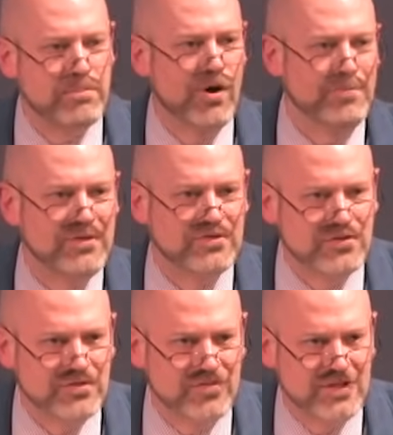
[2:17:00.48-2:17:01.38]
the
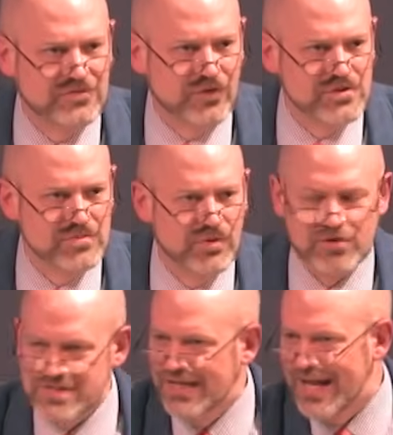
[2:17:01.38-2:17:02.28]
purposes of these virgin
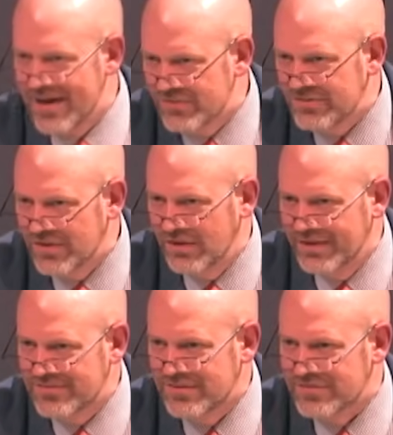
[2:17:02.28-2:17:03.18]
births? In every single
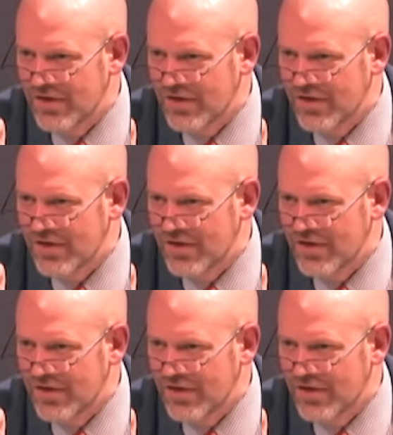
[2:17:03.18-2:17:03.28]
instance,